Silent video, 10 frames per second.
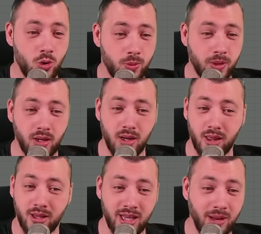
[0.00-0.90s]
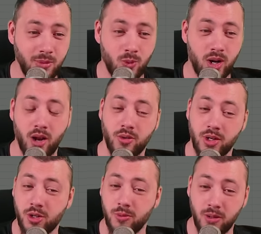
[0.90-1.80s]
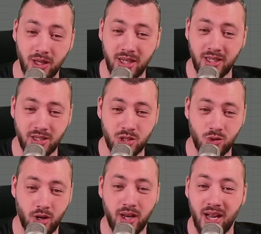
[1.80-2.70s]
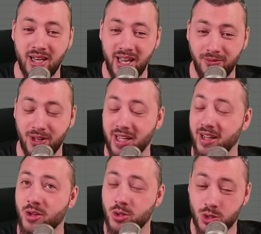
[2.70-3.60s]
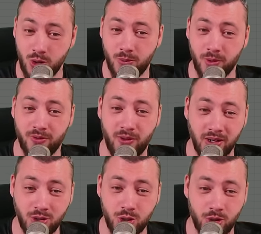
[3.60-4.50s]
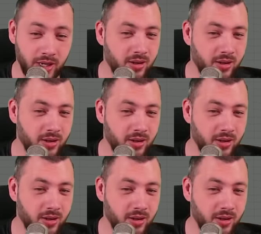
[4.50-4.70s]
Uber Lilith, Nightmare 100, completely destroyed. Leveling, super fun journey.